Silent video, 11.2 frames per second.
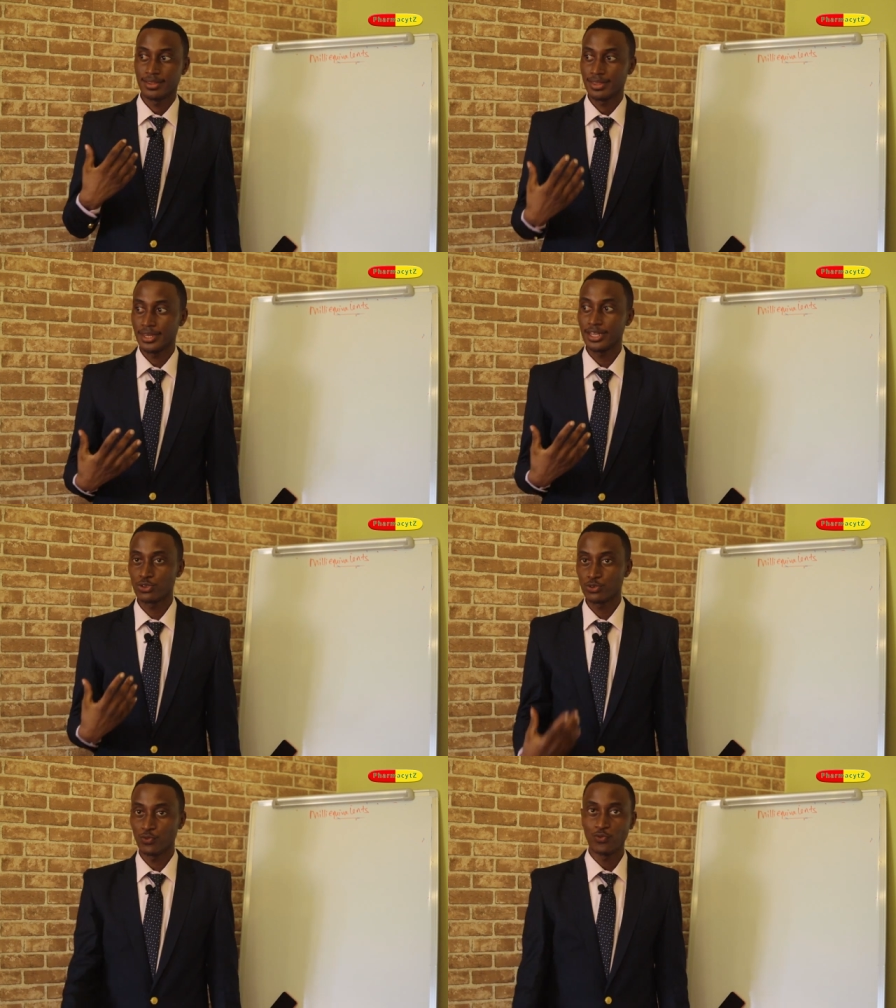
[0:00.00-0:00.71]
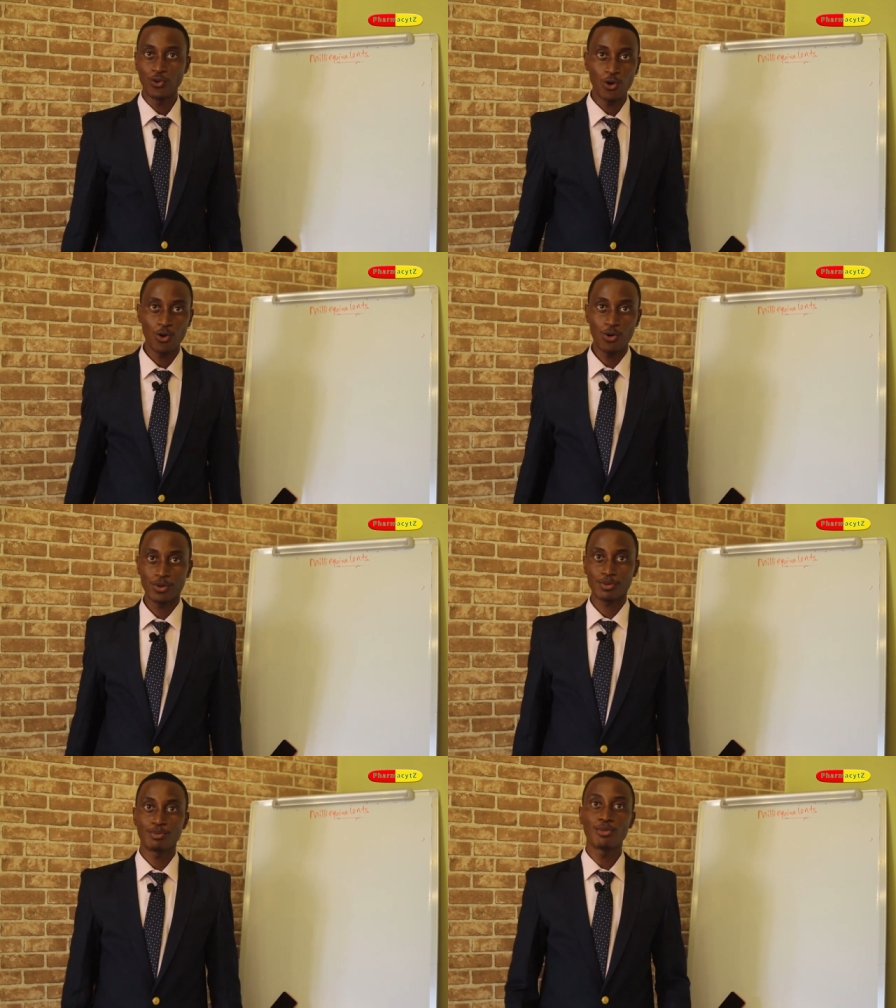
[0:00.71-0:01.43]
3 to
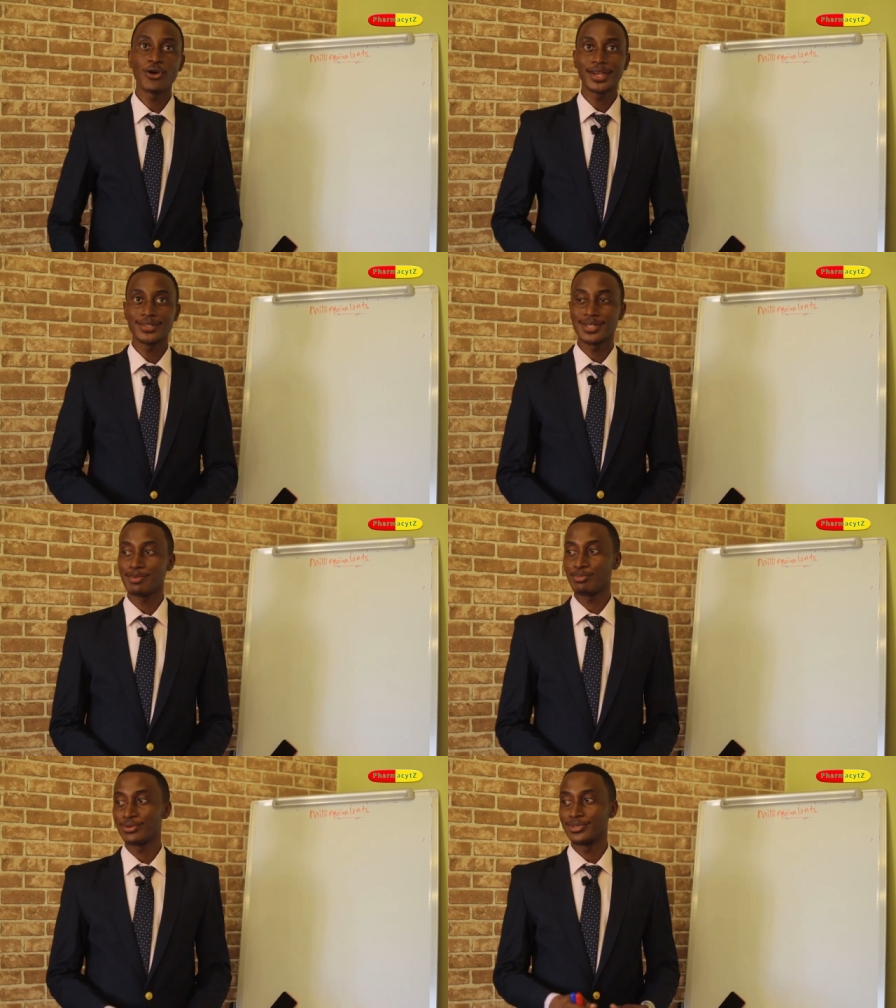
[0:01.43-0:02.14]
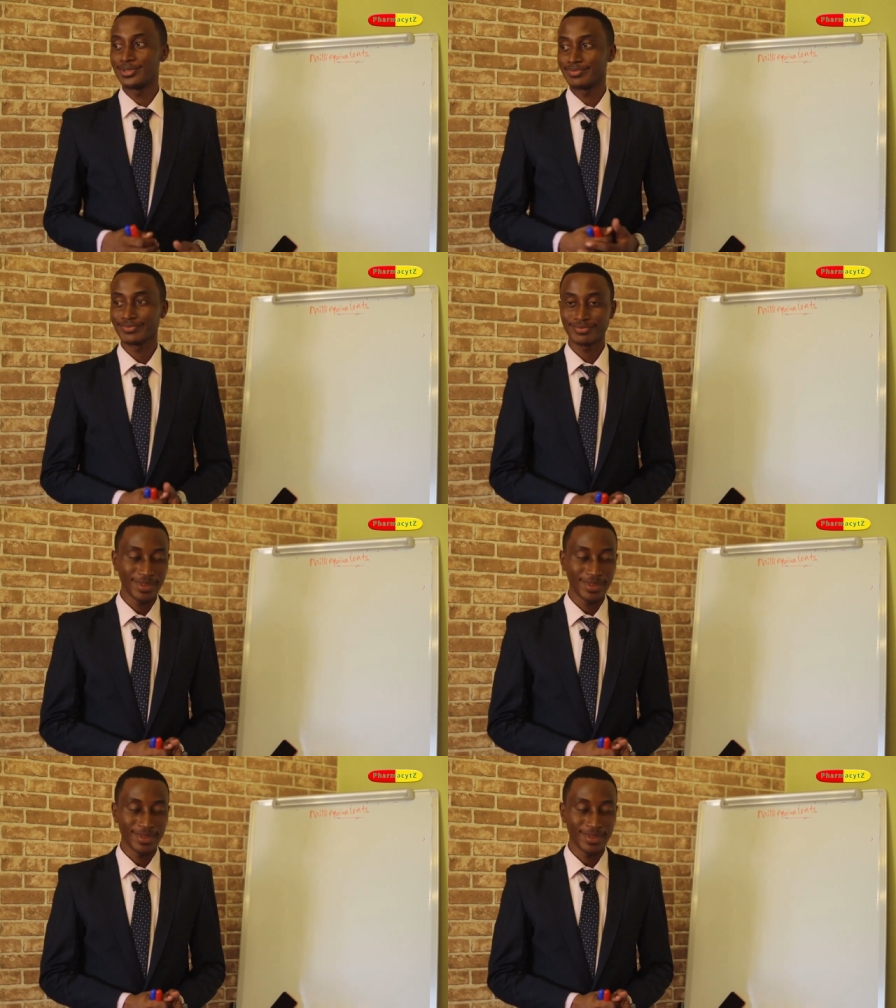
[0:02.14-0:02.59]
4 more examples.